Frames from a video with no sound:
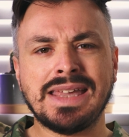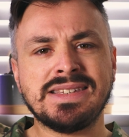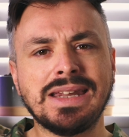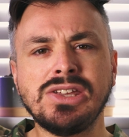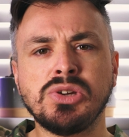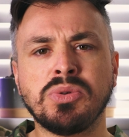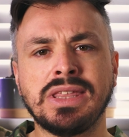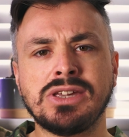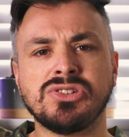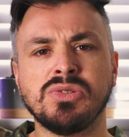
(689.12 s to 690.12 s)
He said he knew
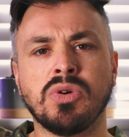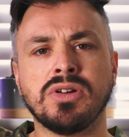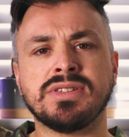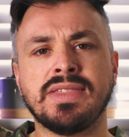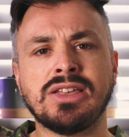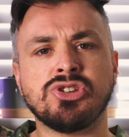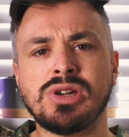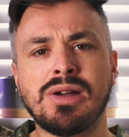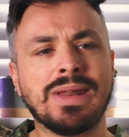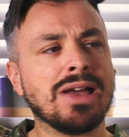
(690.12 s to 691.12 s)
what the issue was and then
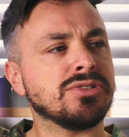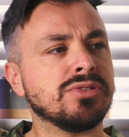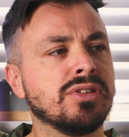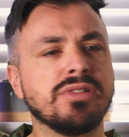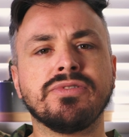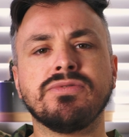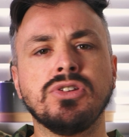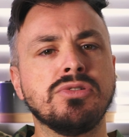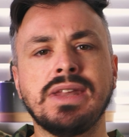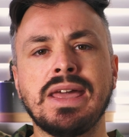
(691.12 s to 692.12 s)
shouted out to another
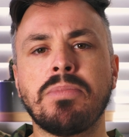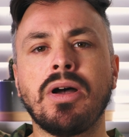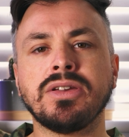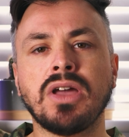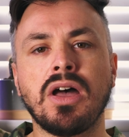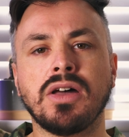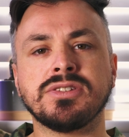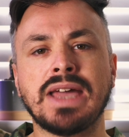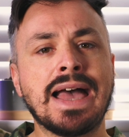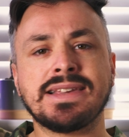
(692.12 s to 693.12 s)
few nearby
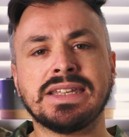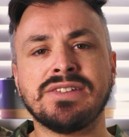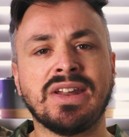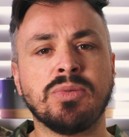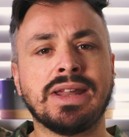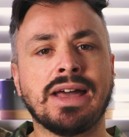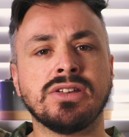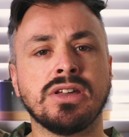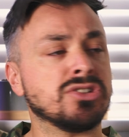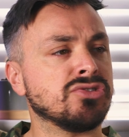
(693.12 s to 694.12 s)
cars asking if anyone
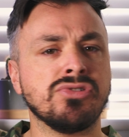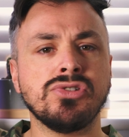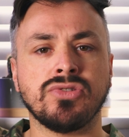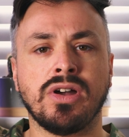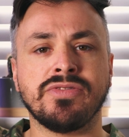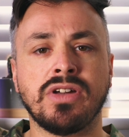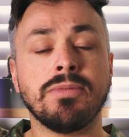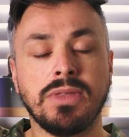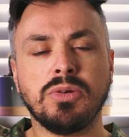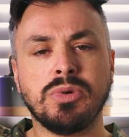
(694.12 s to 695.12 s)
had a
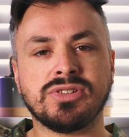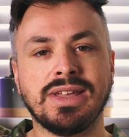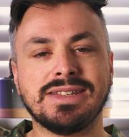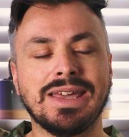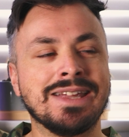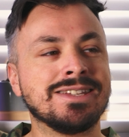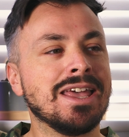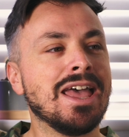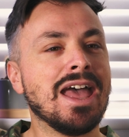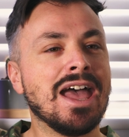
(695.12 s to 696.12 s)
screwdriver, which they did.
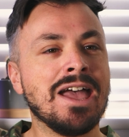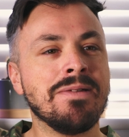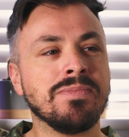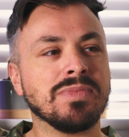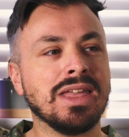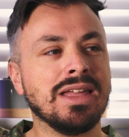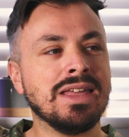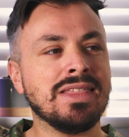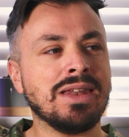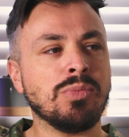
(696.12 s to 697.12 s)

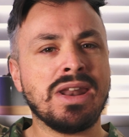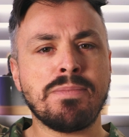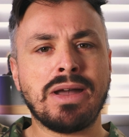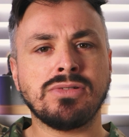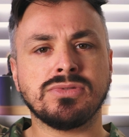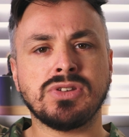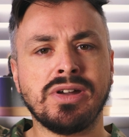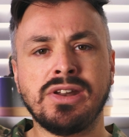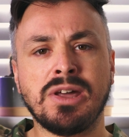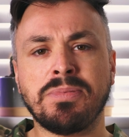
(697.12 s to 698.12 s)
He then went about
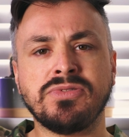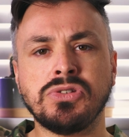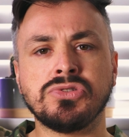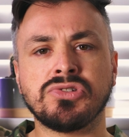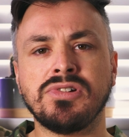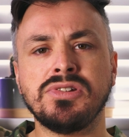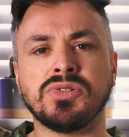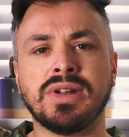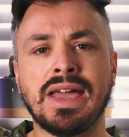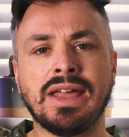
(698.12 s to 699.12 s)
tightening up a few
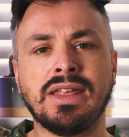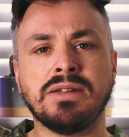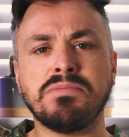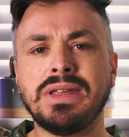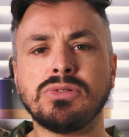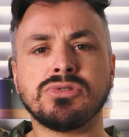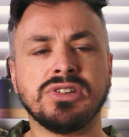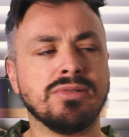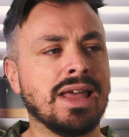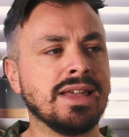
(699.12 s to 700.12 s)
screws on it, and then a minute or
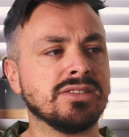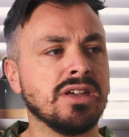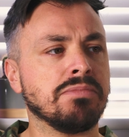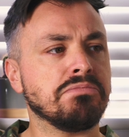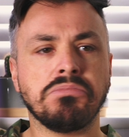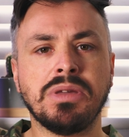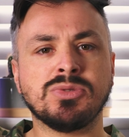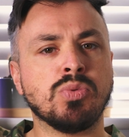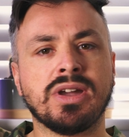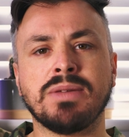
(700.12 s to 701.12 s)
two later, it
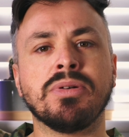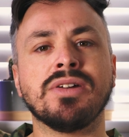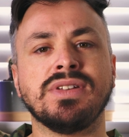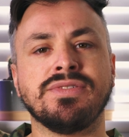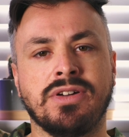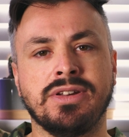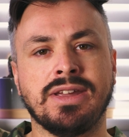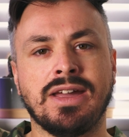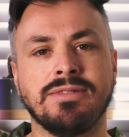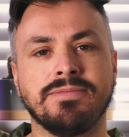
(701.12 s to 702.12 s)
was working perfectly
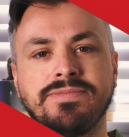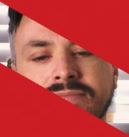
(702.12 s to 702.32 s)
fine again.